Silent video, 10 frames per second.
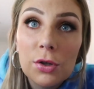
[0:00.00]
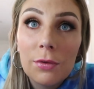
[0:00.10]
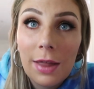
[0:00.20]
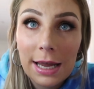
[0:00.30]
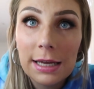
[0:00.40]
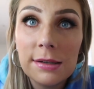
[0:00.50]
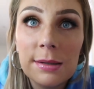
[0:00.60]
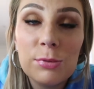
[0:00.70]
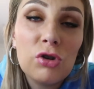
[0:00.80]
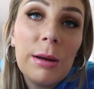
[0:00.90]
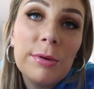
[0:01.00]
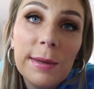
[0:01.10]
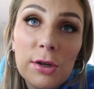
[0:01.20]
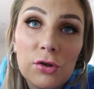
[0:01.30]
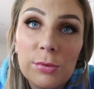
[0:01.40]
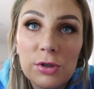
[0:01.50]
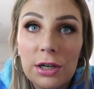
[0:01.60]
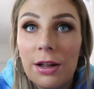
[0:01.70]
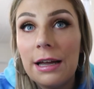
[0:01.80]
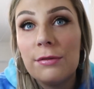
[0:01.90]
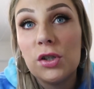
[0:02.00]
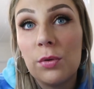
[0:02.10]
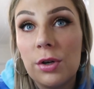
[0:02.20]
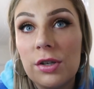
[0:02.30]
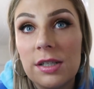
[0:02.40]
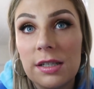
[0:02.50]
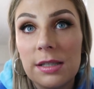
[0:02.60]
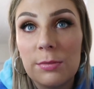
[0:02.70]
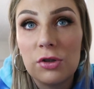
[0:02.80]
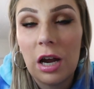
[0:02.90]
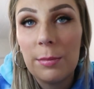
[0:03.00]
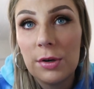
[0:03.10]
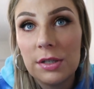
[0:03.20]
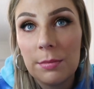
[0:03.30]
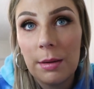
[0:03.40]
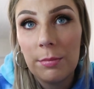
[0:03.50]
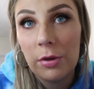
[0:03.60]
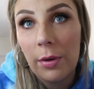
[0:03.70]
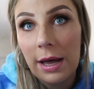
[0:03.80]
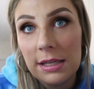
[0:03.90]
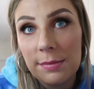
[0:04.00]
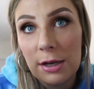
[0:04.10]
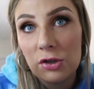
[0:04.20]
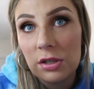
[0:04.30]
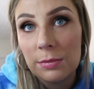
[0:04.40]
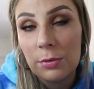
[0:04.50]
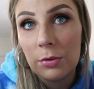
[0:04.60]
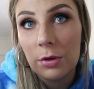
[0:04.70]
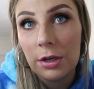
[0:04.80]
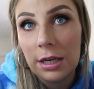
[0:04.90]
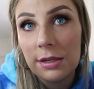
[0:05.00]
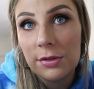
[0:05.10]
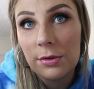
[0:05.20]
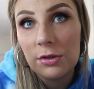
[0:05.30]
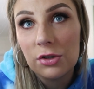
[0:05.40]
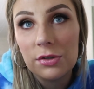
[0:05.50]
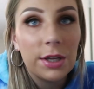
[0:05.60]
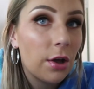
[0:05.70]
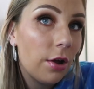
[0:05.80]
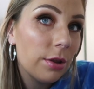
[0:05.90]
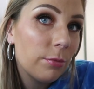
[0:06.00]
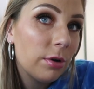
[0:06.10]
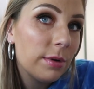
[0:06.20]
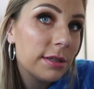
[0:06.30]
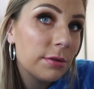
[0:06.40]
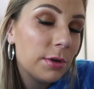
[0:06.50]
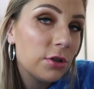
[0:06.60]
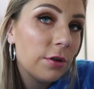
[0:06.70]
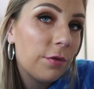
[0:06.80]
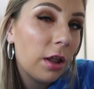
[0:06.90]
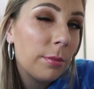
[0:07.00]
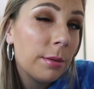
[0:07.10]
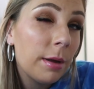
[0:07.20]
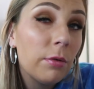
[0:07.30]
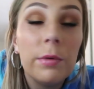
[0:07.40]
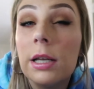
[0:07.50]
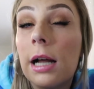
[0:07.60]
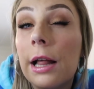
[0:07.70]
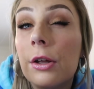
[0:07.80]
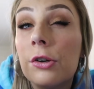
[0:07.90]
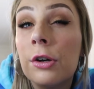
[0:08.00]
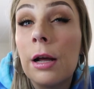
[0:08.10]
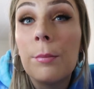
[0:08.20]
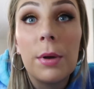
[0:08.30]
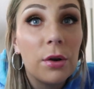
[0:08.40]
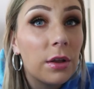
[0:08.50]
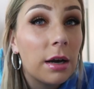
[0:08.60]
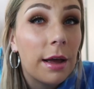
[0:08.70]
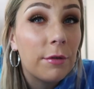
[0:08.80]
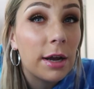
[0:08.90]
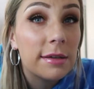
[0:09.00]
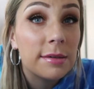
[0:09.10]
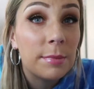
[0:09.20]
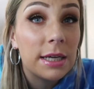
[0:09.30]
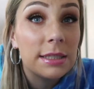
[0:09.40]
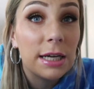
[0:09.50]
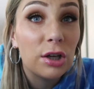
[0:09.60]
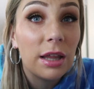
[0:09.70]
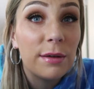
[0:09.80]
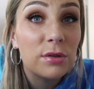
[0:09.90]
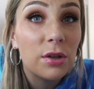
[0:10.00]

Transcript: So like and subscribe to my YouTube channel. I have 206 subscribers and my blue eyes match this blue hoodie. So it's just like all the more reason why you should follow me. My winged eyeliner turned out better than it ever has in my entire life.